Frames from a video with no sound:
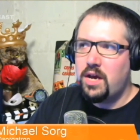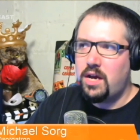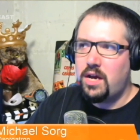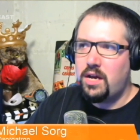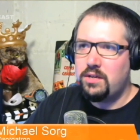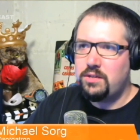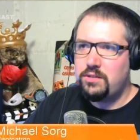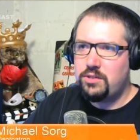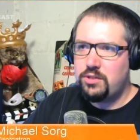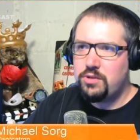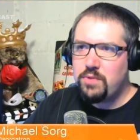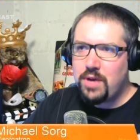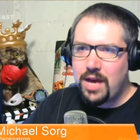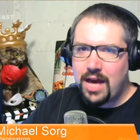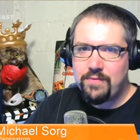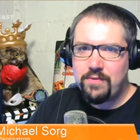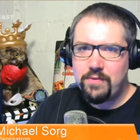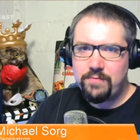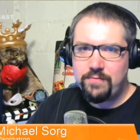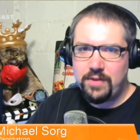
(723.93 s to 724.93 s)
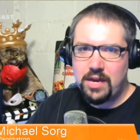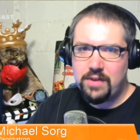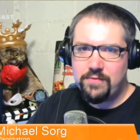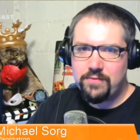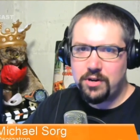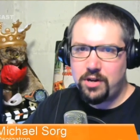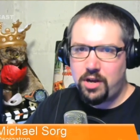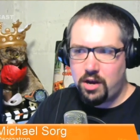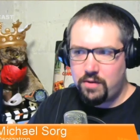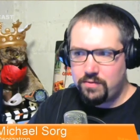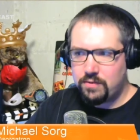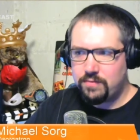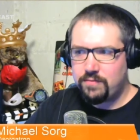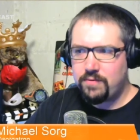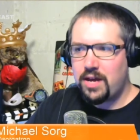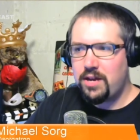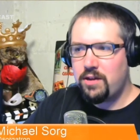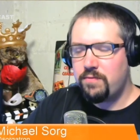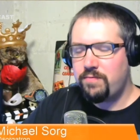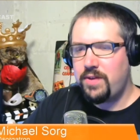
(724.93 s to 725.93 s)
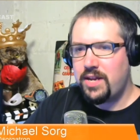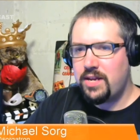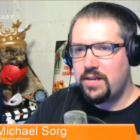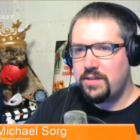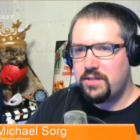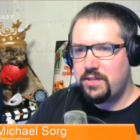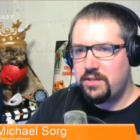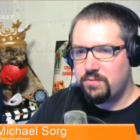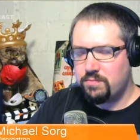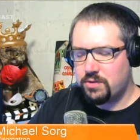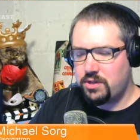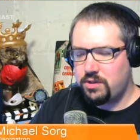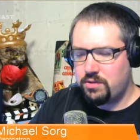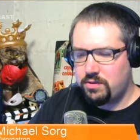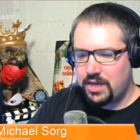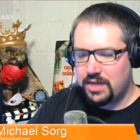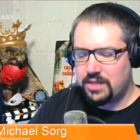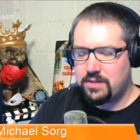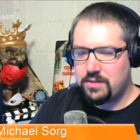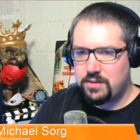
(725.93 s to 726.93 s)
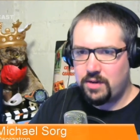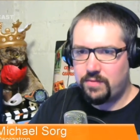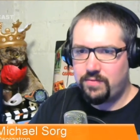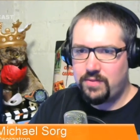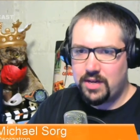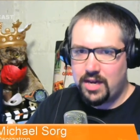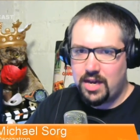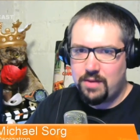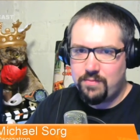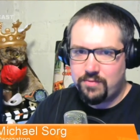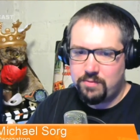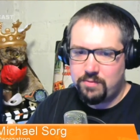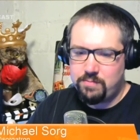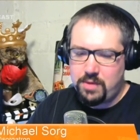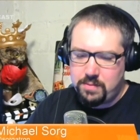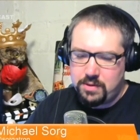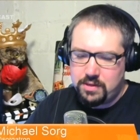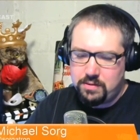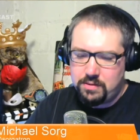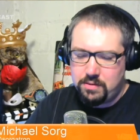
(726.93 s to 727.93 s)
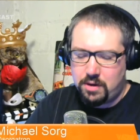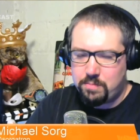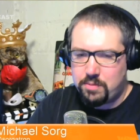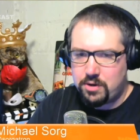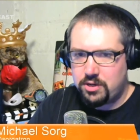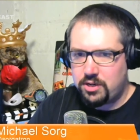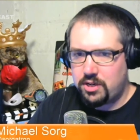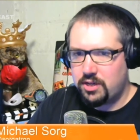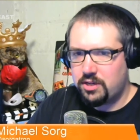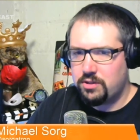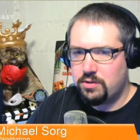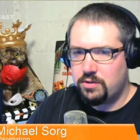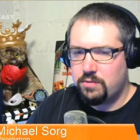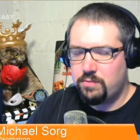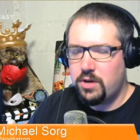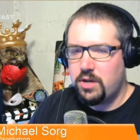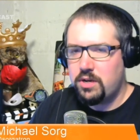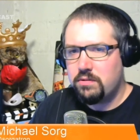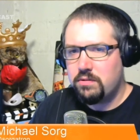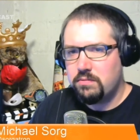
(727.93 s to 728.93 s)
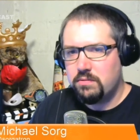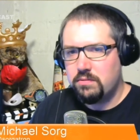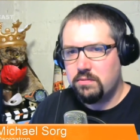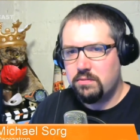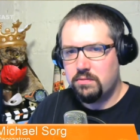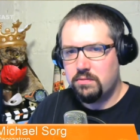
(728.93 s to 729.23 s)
uh, do you have a favorite of the Final Fantasies where you like the stuff that came from maybe a particular one?